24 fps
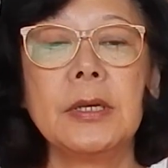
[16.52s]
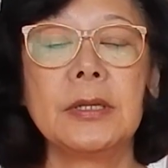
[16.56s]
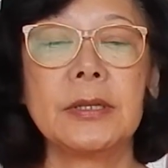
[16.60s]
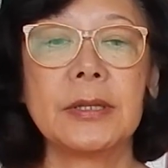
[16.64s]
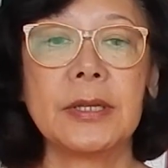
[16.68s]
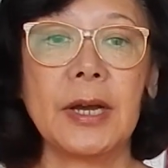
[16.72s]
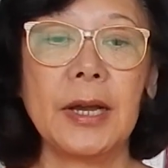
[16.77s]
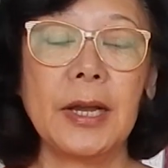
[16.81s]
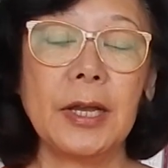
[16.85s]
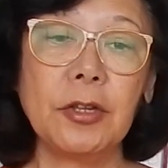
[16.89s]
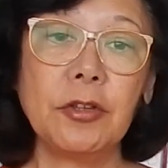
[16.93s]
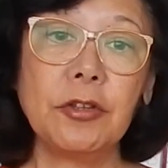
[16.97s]

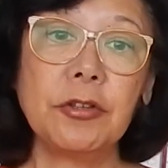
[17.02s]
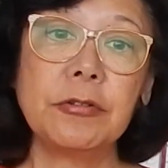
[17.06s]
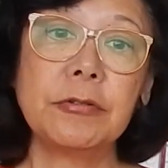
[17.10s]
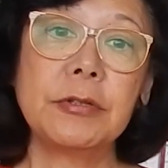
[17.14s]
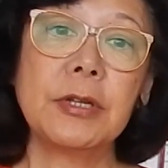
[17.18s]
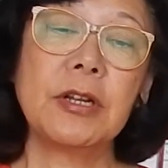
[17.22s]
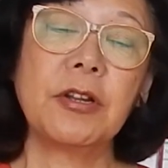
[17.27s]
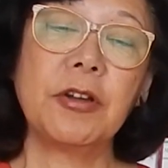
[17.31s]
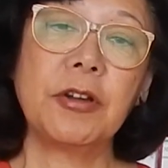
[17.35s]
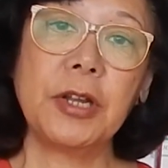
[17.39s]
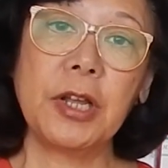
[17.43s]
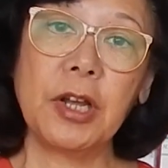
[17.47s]
Tying to the
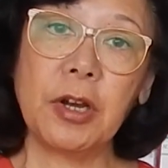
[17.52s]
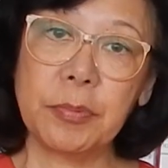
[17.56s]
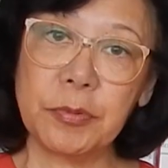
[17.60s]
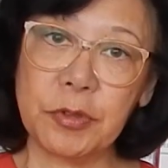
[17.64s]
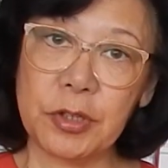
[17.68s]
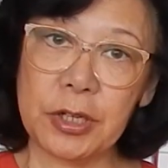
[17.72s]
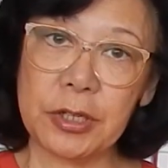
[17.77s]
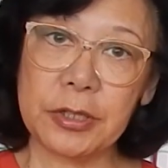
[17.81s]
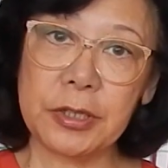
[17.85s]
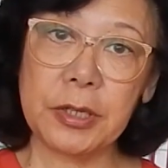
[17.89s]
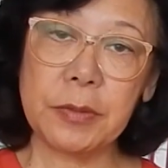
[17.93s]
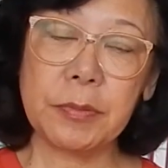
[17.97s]
learning
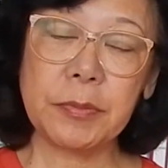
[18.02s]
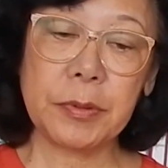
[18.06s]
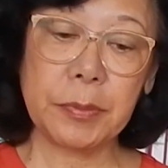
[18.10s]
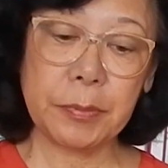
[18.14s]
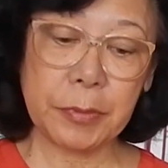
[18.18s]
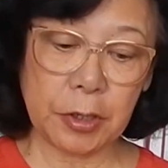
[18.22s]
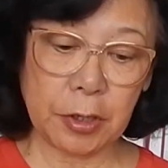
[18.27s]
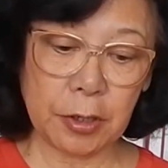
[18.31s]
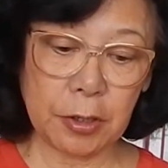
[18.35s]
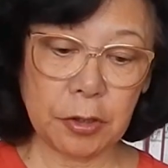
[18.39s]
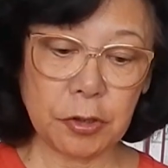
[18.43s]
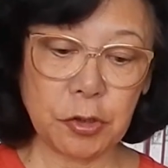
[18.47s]
objectives from
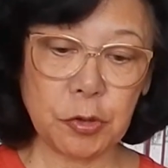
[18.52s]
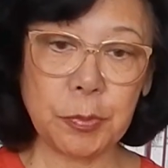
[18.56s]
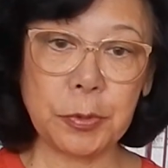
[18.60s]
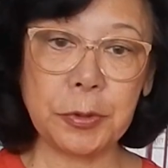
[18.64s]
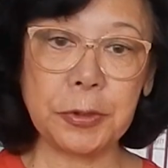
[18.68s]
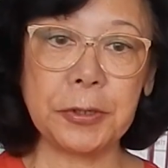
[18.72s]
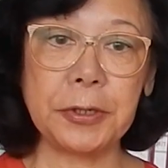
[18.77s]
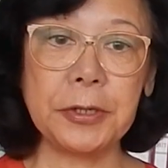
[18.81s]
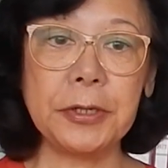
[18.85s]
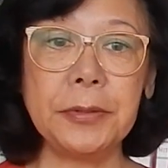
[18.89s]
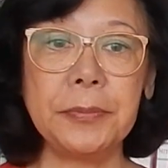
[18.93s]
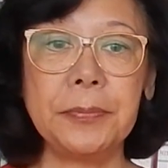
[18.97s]
College
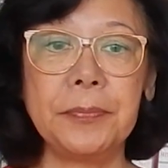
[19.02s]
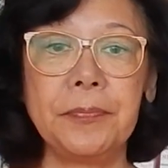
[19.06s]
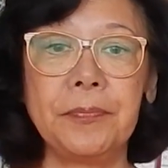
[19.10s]
Board,